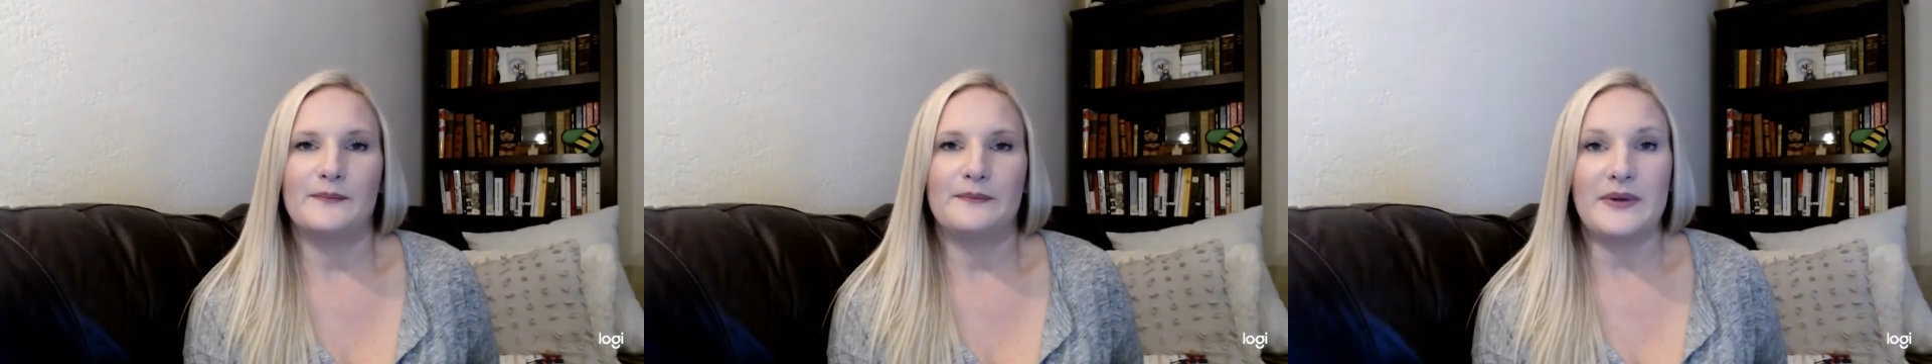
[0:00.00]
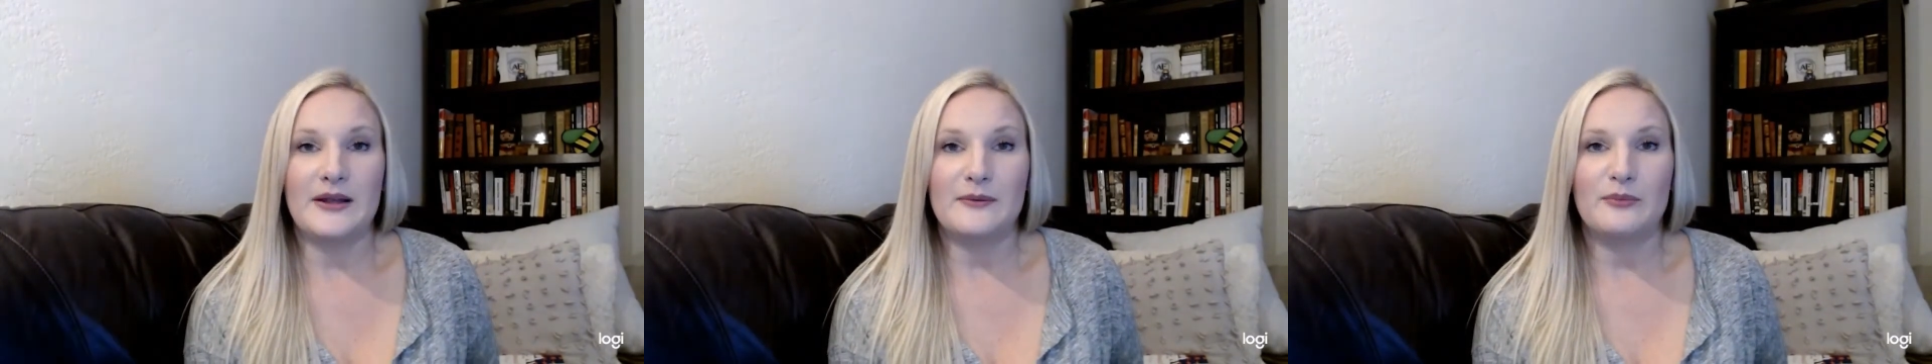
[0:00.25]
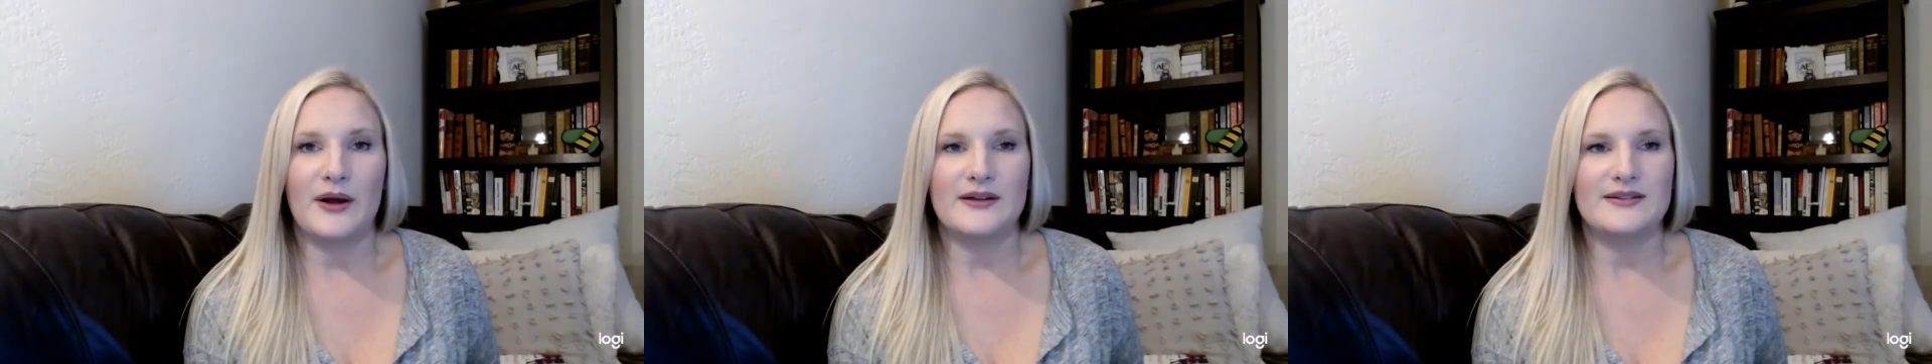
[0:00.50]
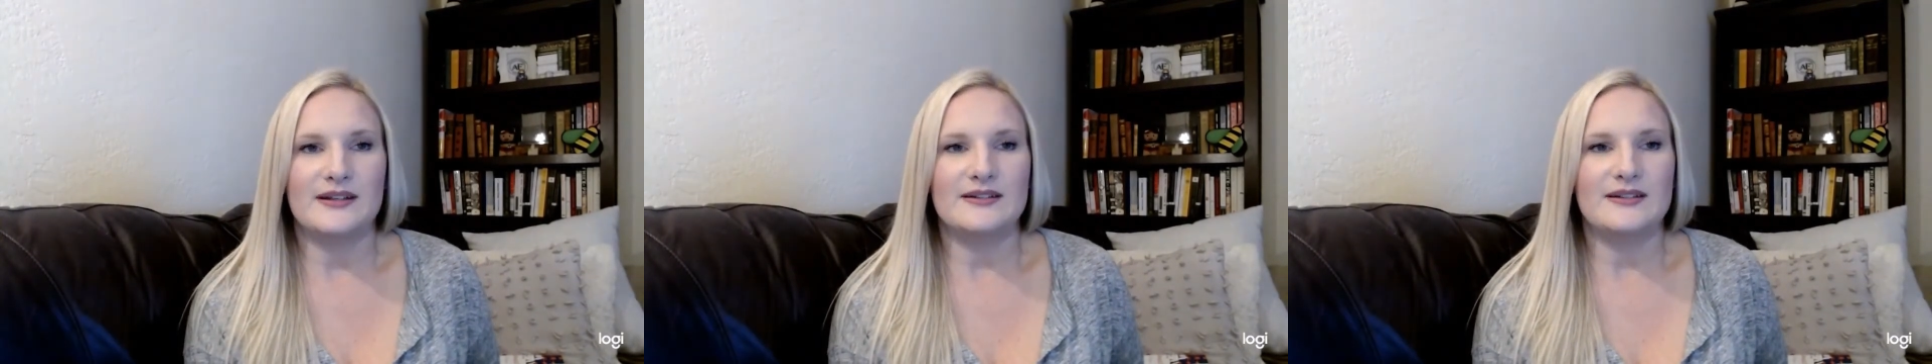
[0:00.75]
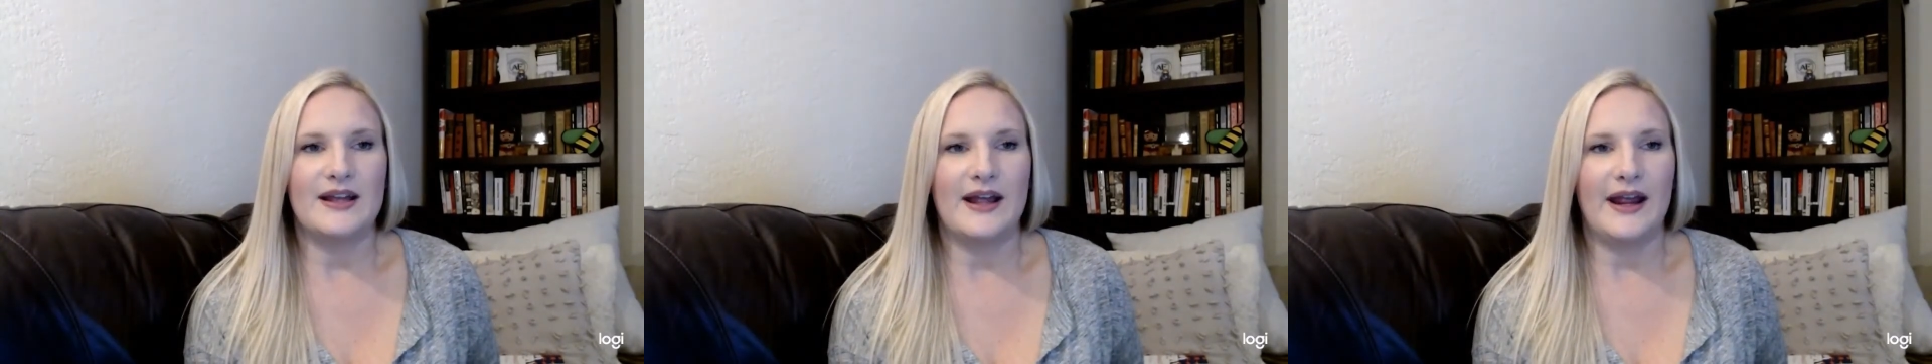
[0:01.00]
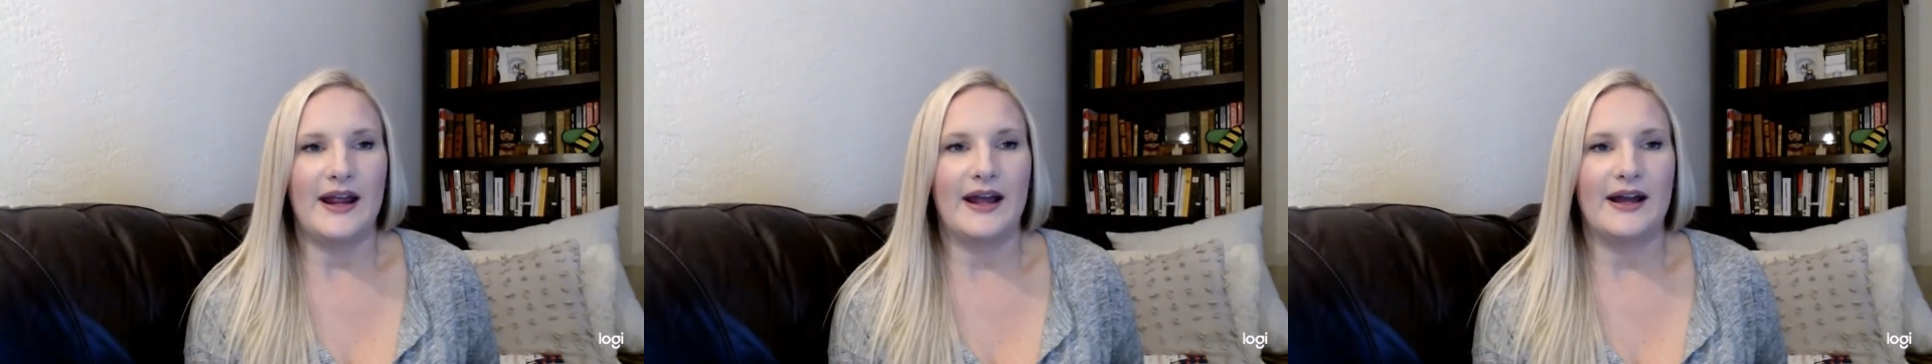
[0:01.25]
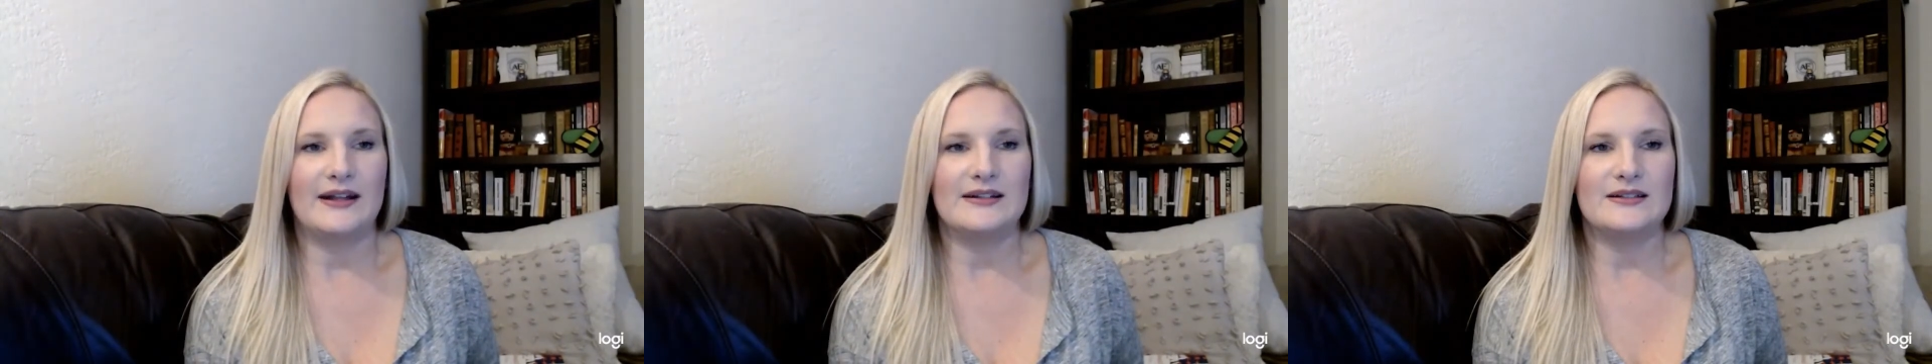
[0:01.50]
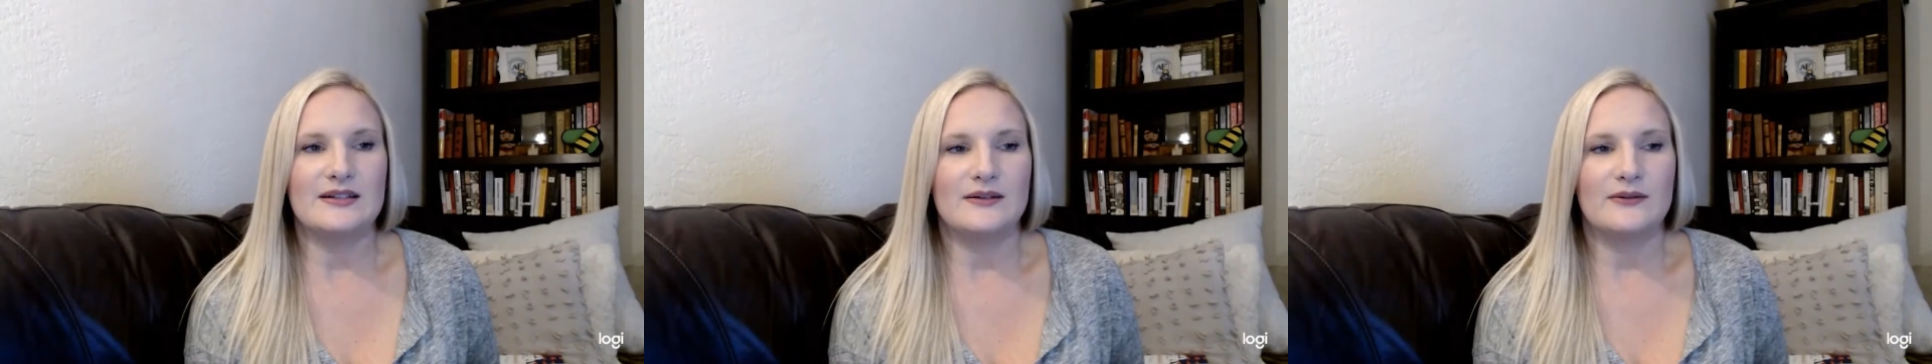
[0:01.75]
being present
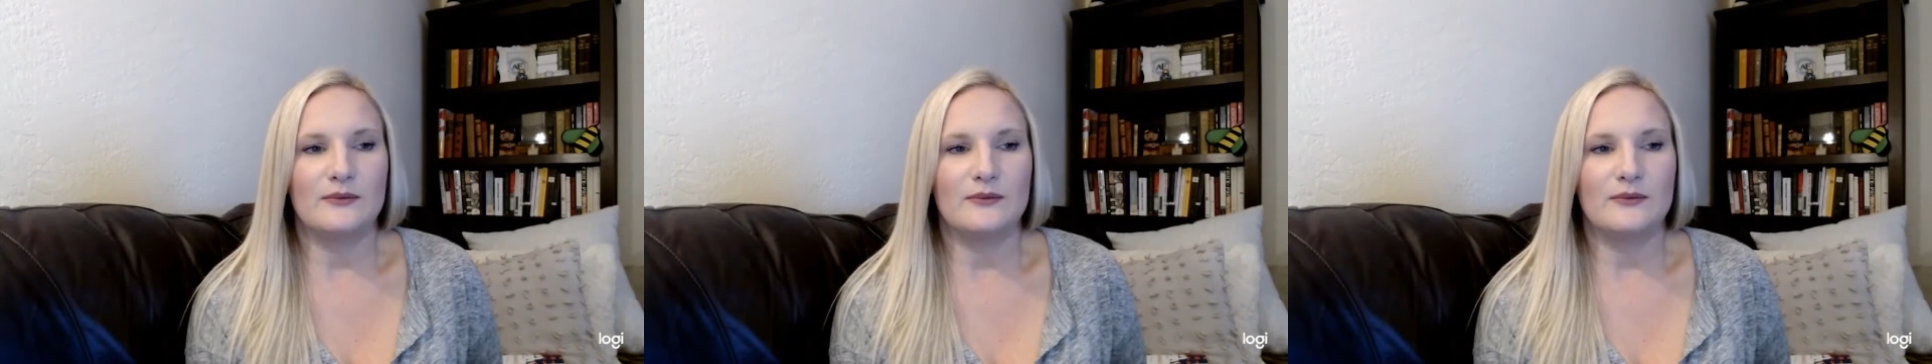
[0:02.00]
and